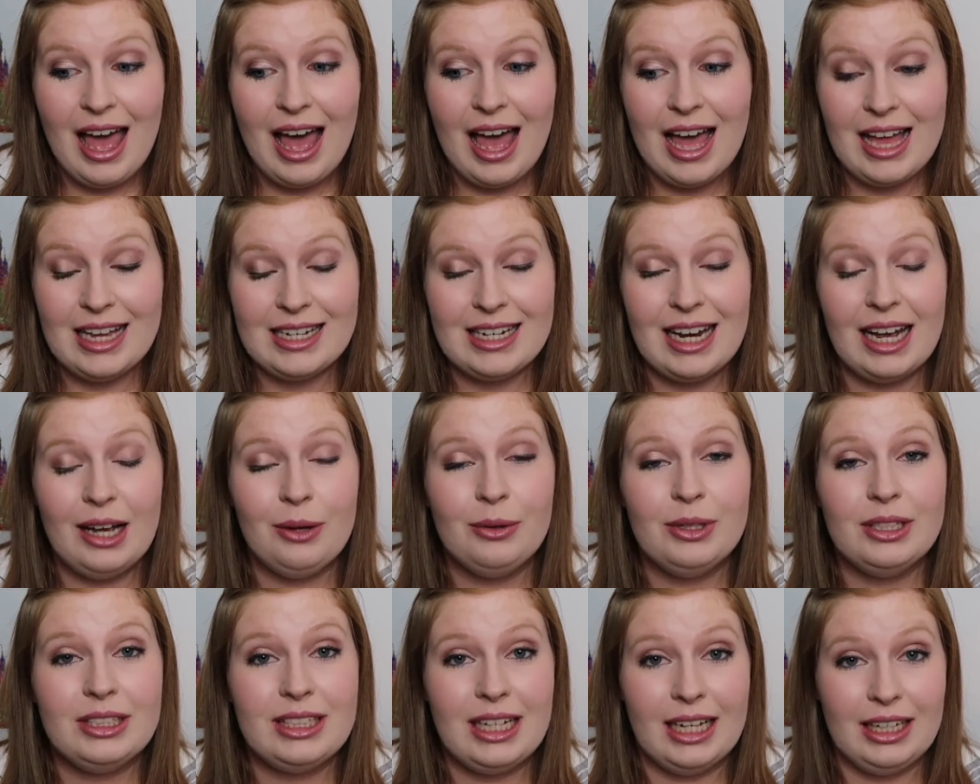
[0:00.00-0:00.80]
and I
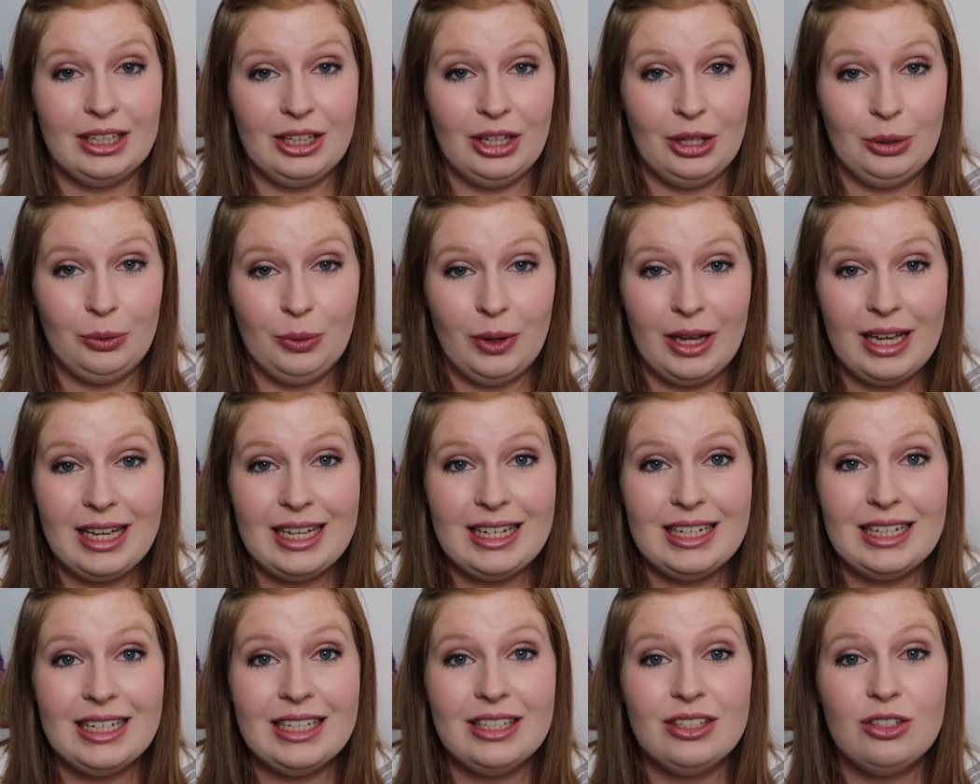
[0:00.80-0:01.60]
will tell you,
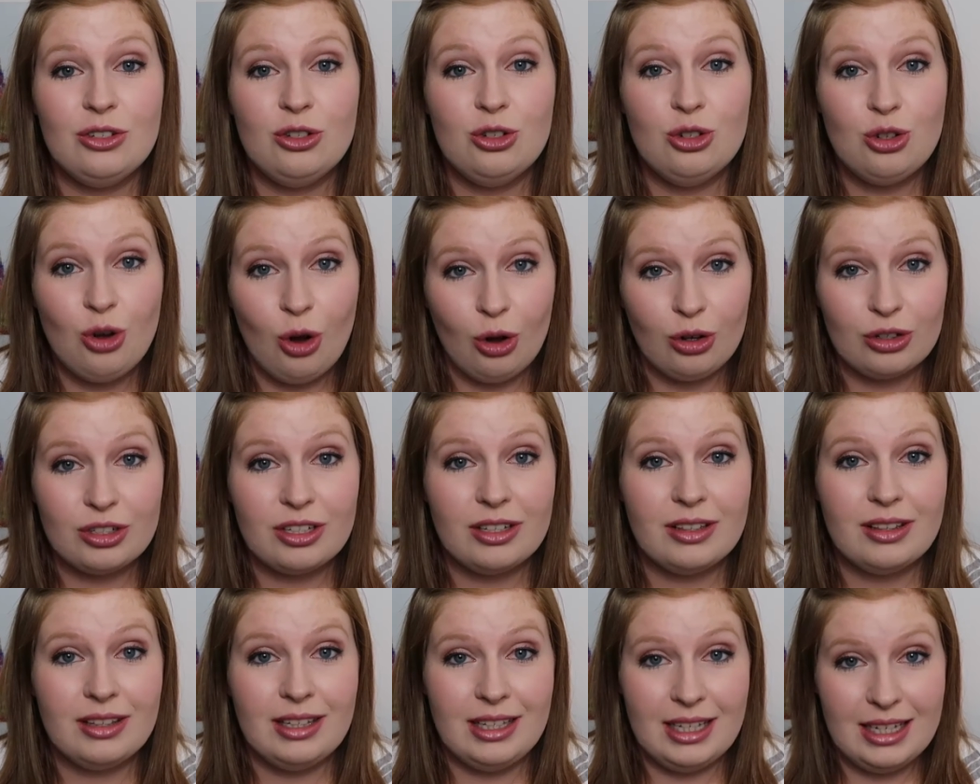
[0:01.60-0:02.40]
it is
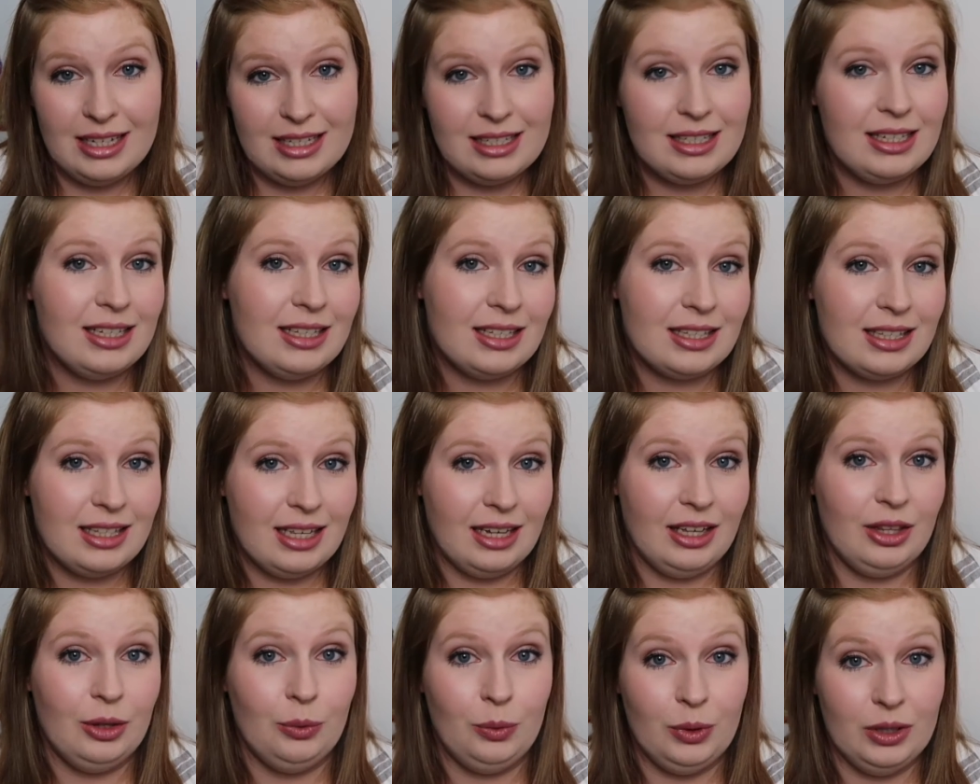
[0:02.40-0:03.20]
not the easiest
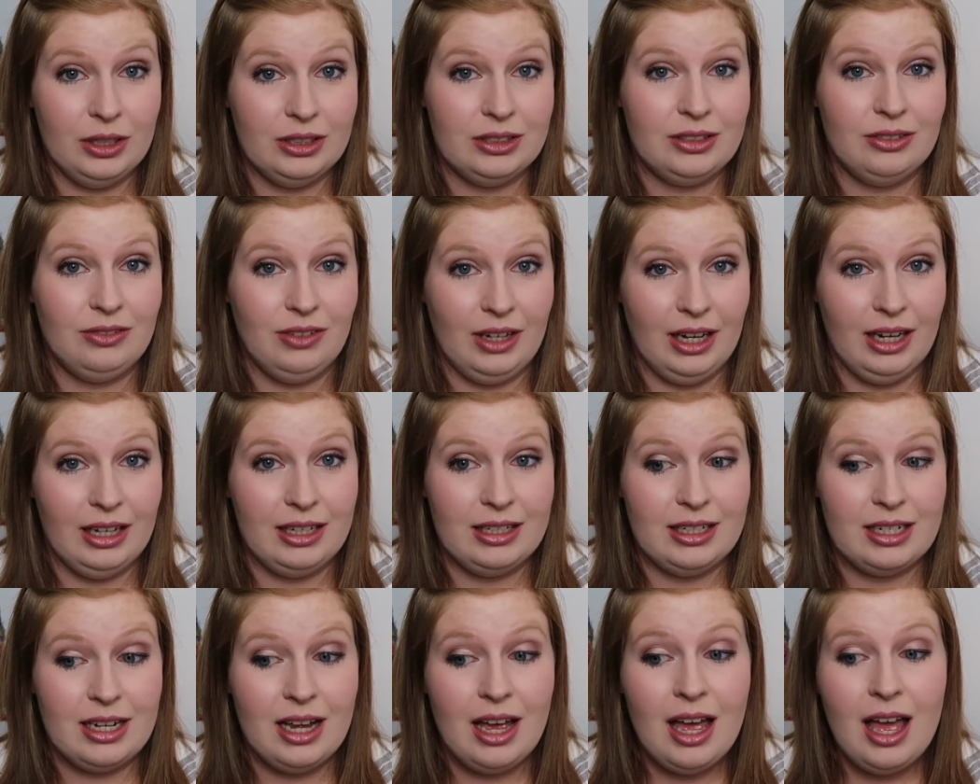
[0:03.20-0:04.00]
thing in the world to
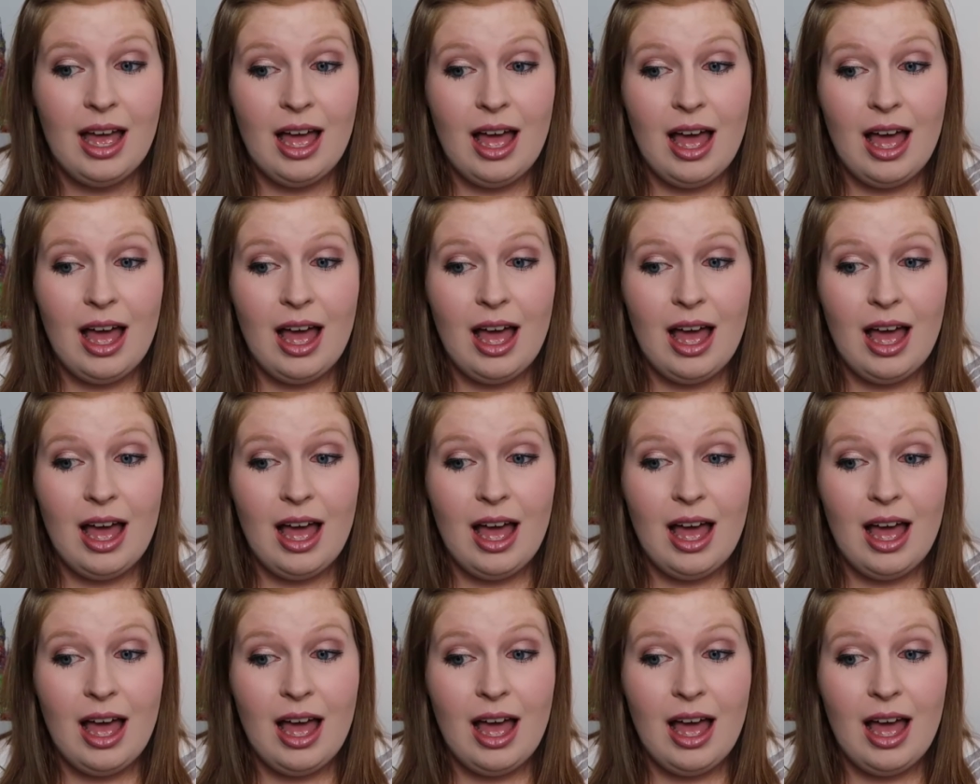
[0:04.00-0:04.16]
find.